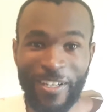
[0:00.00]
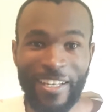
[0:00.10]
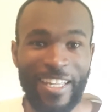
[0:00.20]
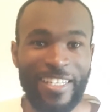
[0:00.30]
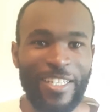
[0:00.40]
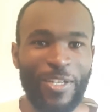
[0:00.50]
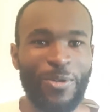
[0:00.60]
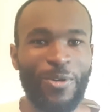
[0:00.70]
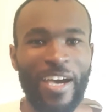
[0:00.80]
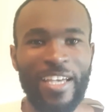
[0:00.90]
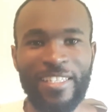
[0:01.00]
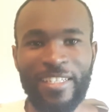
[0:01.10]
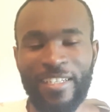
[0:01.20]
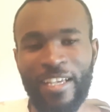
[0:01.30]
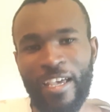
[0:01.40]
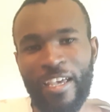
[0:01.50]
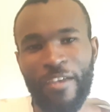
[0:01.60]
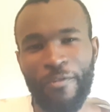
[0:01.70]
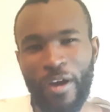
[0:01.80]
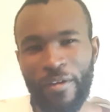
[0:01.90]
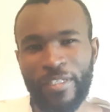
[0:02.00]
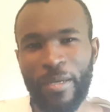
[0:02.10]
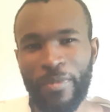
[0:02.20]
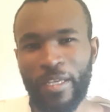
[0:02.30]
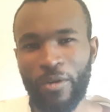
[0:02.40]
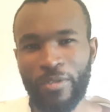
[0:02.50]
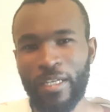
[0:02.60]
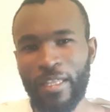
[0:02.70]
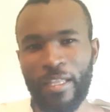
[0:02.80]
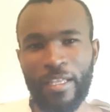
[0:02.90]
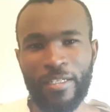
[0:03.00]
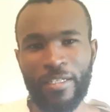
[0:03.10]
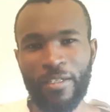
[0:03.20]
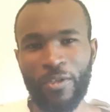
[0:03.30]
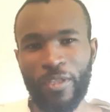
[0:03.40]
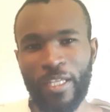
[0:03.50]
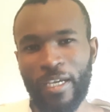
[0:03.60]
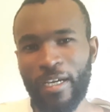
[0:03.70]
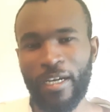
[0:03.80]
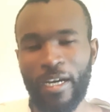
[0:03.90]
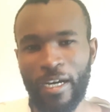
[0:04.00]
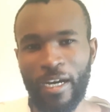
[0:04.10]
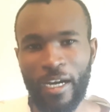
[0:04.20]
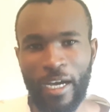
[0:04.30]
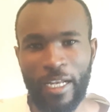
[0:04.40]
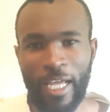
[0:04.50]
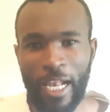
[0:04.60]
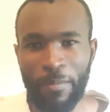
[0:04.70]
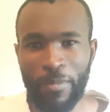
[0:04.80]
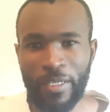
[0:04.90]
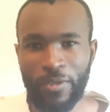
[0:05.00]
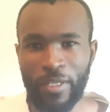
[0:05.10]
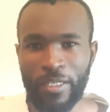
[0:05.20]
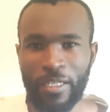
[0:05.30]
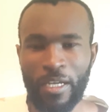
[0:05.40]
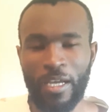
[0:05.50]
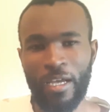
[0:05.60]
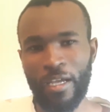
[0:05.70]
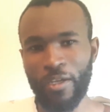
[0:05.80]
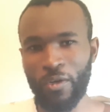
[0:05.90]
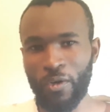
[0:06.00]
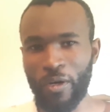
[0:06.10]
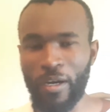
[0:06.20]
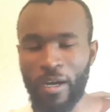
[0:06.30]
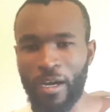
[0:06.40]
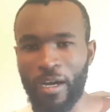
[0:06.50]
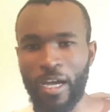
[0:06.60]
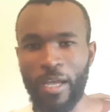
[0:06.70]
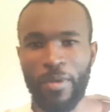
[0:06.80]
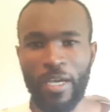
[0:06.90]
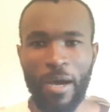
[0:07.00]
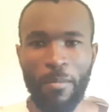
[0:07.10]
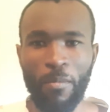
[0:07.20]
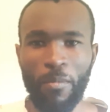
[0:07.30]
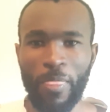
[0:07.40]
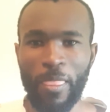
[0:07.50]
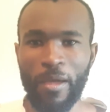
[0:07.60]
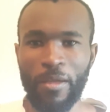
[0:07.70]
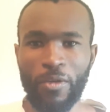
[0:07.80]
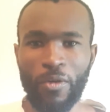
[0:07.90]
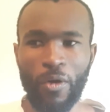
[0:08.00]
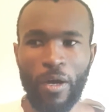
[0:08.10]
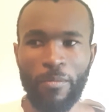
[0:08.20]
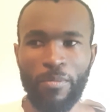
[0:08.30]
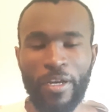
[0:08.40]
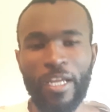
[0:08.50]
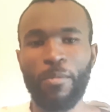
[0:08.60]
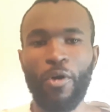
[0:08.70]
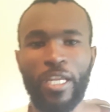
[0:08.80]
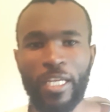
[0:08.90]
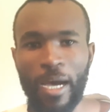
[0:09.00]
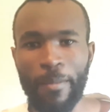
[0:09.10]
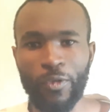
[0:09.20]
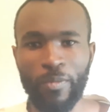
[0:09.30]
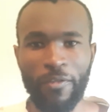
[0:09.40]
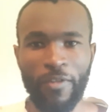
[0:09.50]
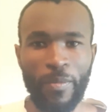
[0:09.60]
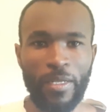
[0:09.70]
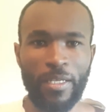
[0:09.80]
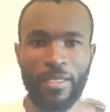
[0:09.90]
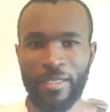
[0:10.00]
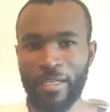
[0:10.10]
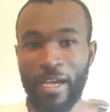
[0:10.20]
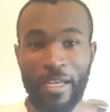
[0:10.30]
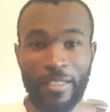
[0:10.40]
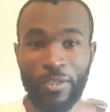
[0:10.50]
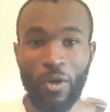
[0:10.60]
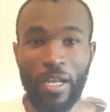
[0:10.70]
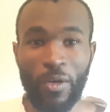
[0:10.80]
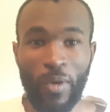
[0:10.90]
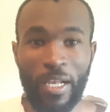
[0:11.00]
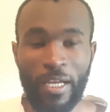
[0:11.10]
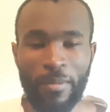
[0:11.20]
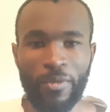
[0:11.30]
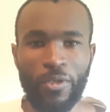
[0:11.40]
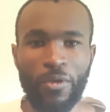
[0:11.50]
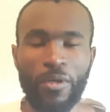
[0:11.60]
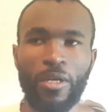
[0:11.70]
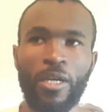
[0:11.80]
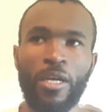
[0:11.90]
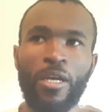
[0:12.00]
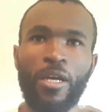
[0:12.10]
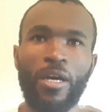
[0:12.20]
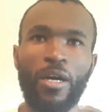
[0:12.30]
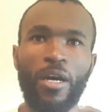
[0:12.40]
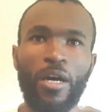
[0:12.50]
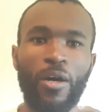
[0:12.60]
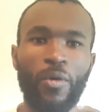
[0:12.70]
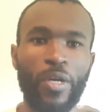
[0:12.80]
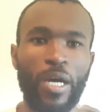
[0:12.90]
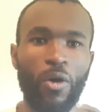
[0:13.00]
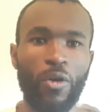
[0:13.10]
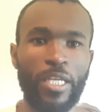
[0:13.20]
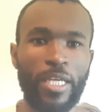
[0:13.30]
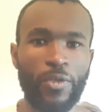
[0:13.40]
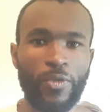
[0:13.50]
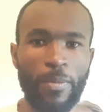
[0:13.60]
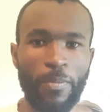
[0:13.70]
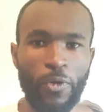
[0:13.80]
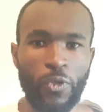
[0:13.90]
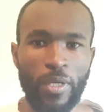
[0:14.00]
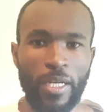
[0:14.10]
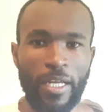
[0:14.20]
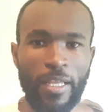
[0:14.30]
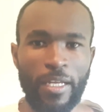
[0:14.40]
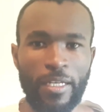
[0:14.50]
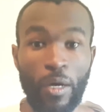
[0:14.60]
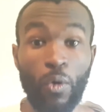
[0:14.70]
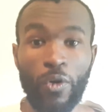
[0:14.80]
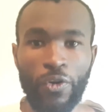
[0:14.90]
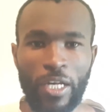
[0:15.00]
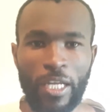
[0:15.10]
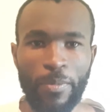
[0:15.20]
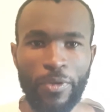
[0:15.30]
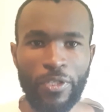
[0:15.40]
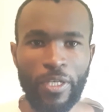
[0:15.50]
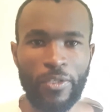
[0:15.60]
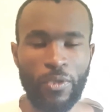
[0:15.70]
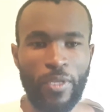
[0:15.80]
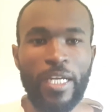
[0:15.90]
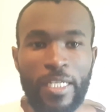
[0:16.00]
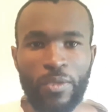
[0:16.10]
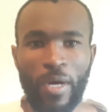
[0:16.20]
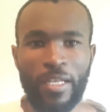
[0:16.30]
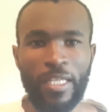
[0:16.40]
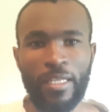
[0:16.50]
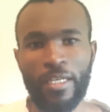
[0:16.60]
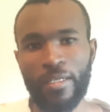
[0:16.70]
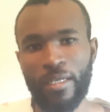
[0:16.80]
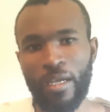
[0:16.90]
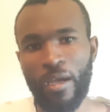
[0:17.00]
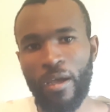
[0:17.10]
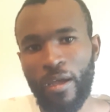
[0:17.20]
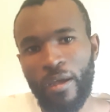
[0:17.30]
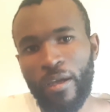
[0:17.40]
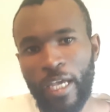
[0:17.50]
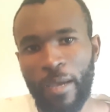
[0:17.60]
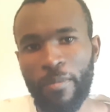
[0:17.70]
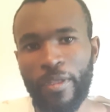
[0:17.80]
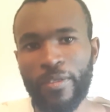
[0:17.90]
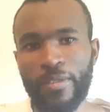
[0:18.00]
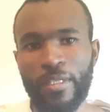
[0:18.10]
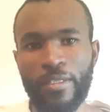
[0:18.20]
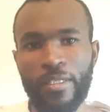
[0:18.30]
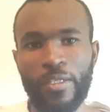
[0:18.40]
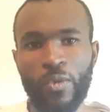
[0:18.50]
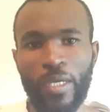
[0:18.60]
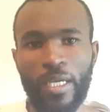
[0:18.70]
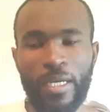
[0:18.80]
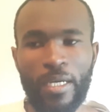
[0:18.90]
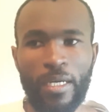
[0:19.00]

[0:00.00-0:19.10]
letting you know, guys, that if you have something outside there that you think can help me, so that I become, I bring more income to my family, then it's all unwelcome. We are all here to support one another, and I would really appreciate. So that is one thing that came this week